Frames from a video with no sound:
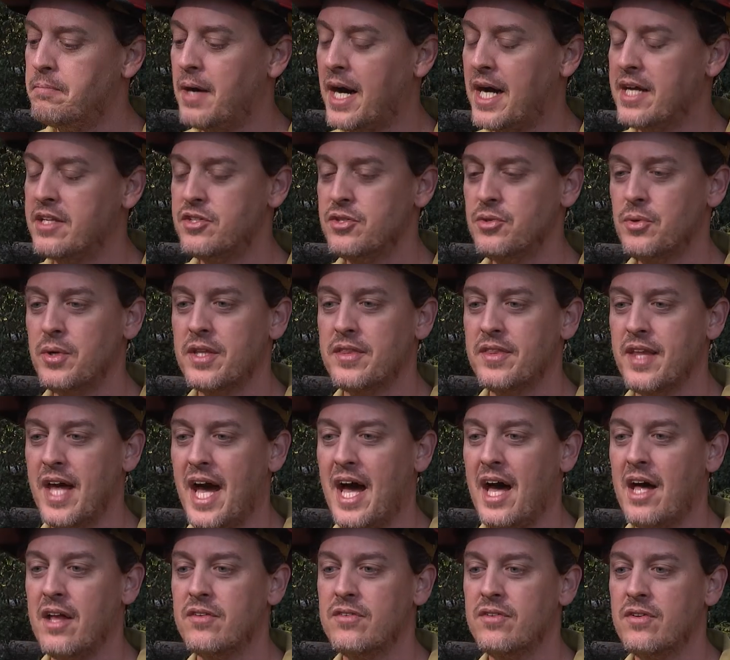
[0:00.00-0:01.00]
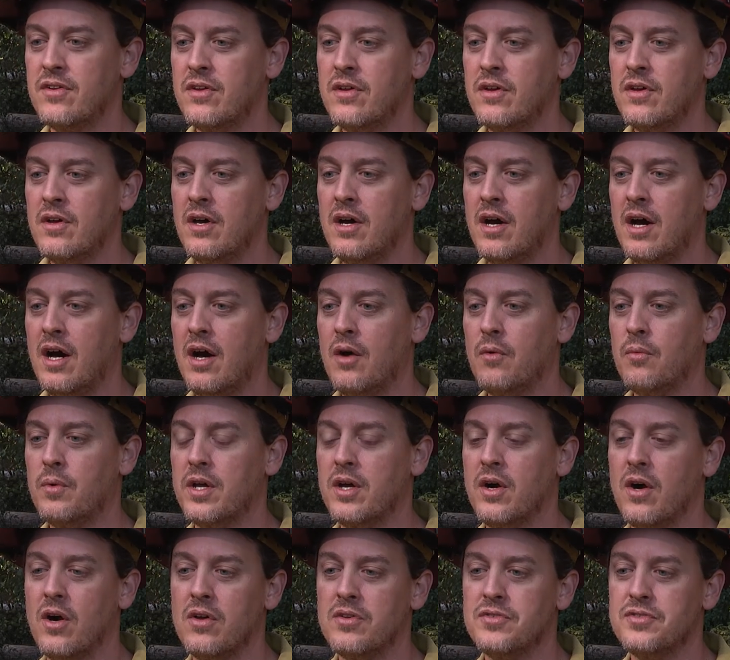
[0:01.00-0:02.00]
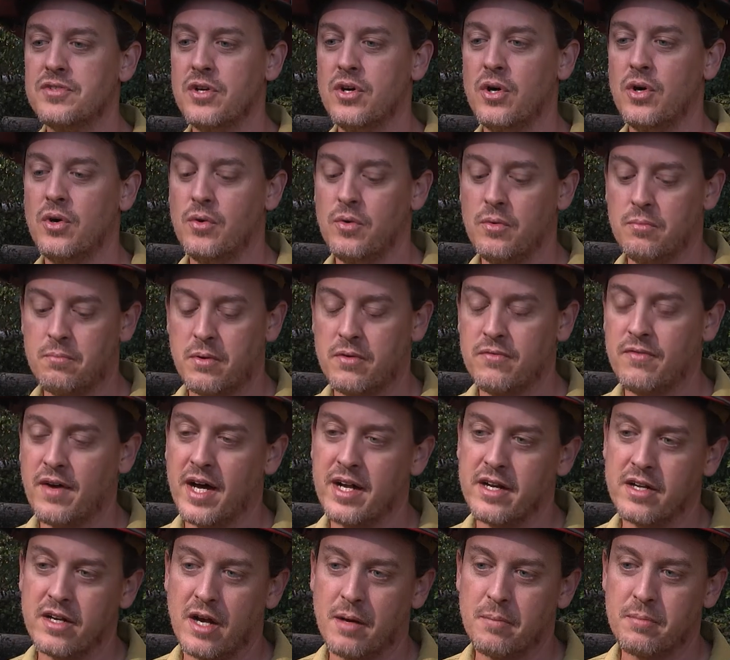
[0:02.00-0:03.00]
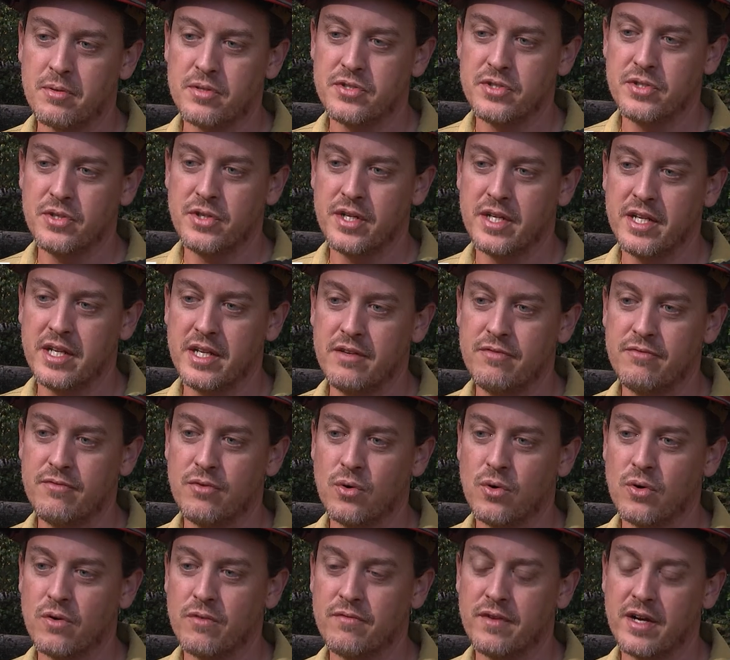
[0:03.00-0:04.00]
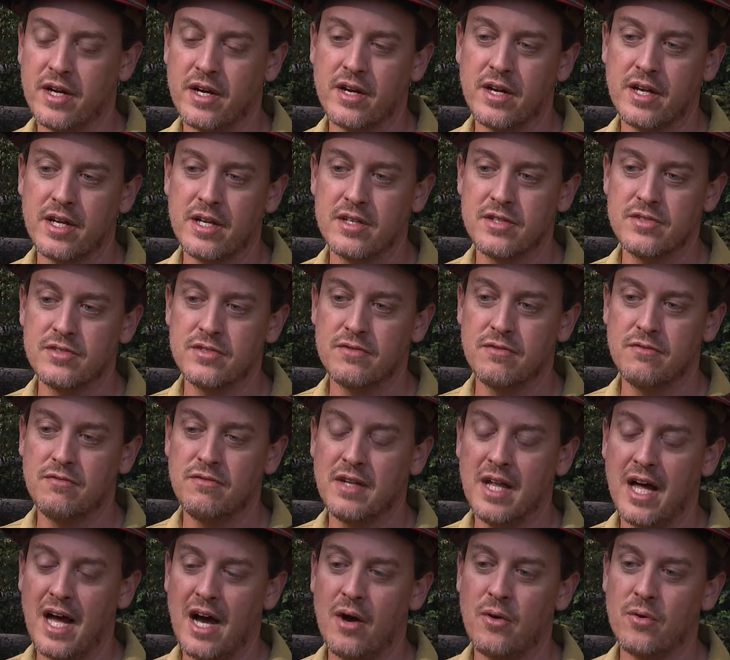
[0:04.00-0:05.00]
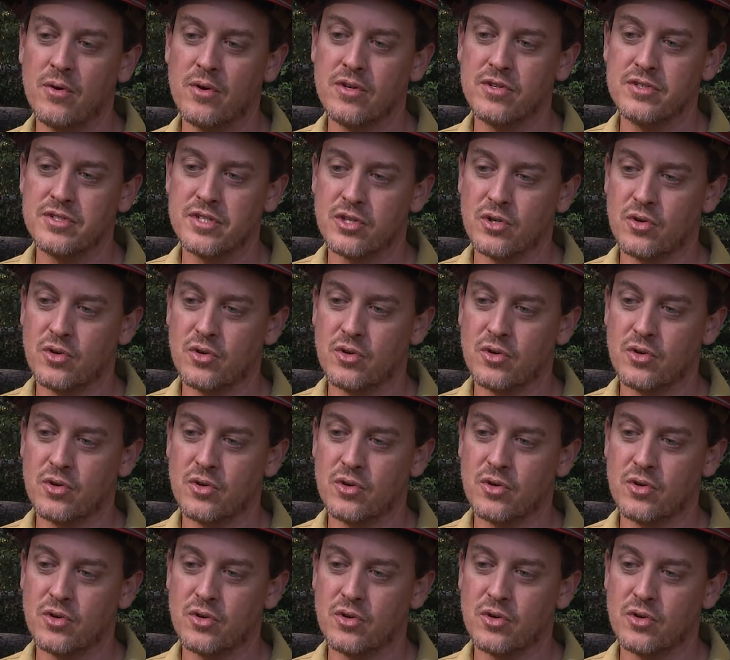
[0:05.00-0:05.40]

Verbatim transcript: By doing that, uh, we also provide an opportunity for various flowers